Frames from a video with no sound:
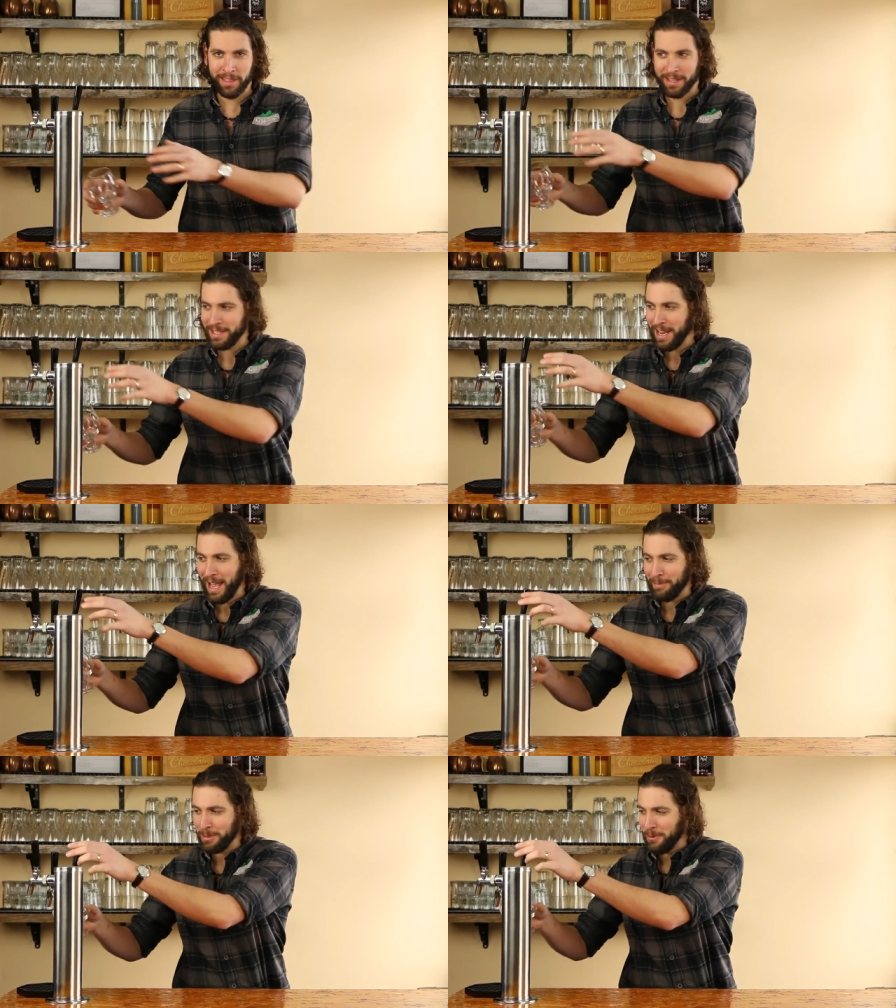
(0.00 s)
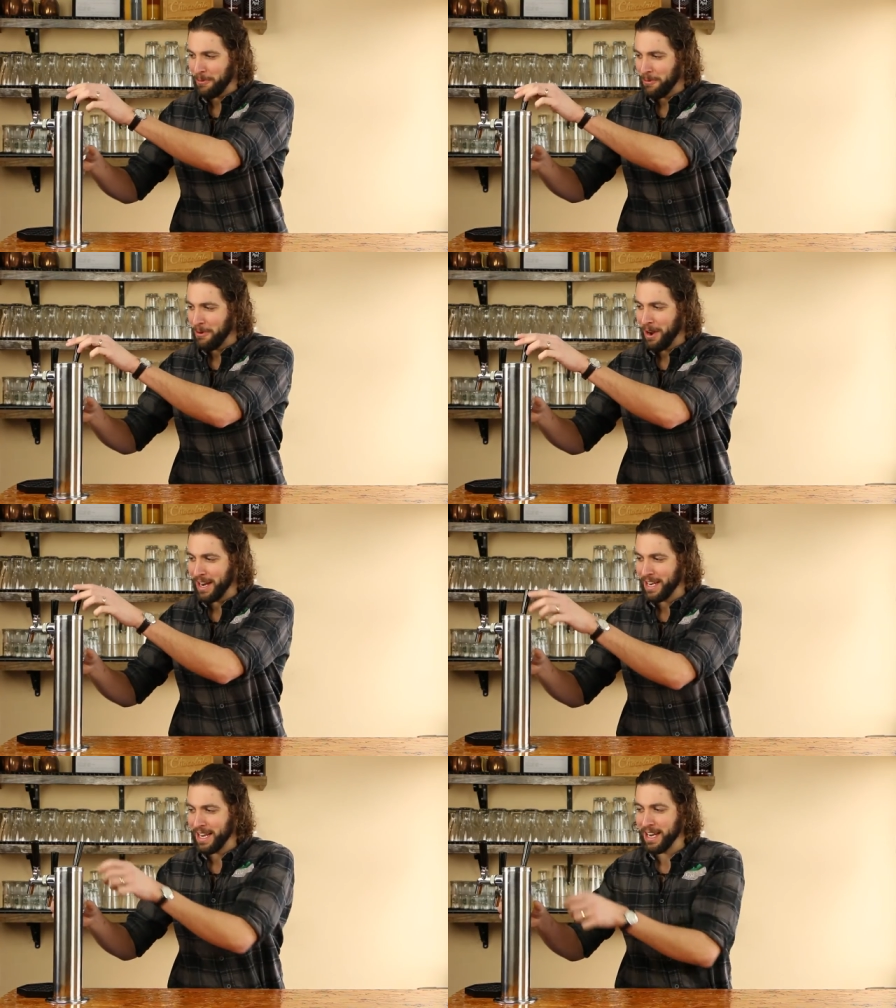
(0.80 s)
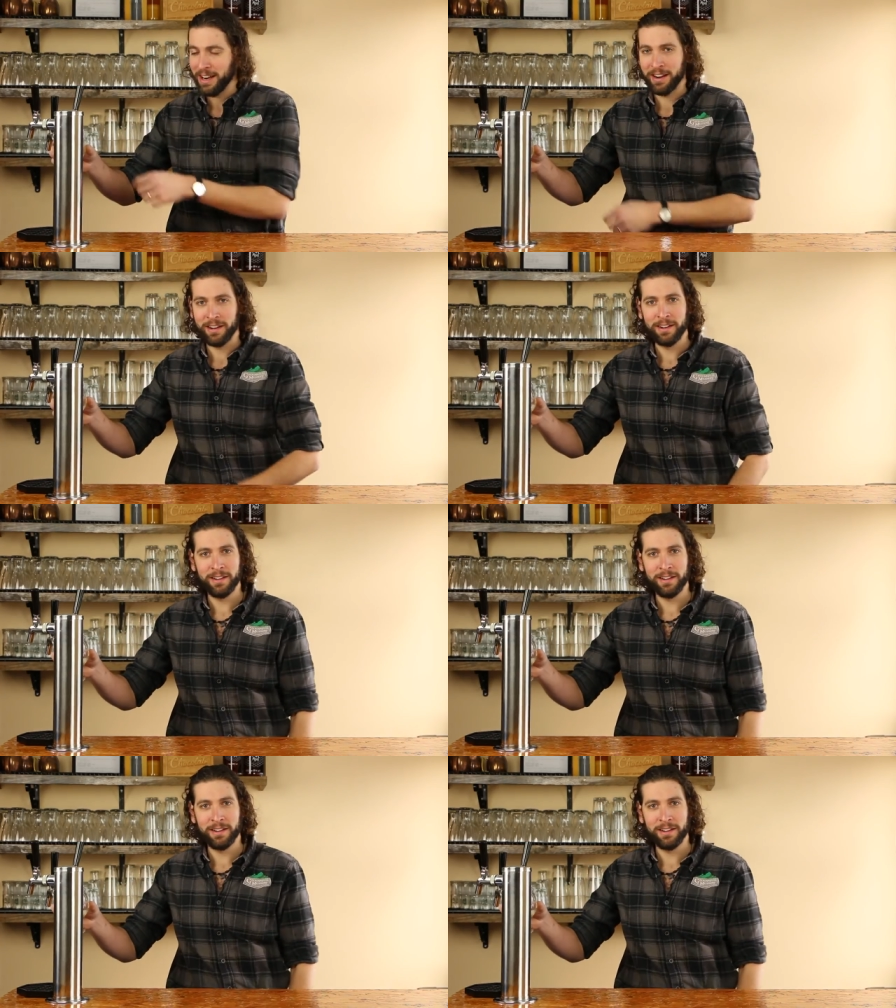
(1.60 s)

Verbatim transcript: The taps are right here.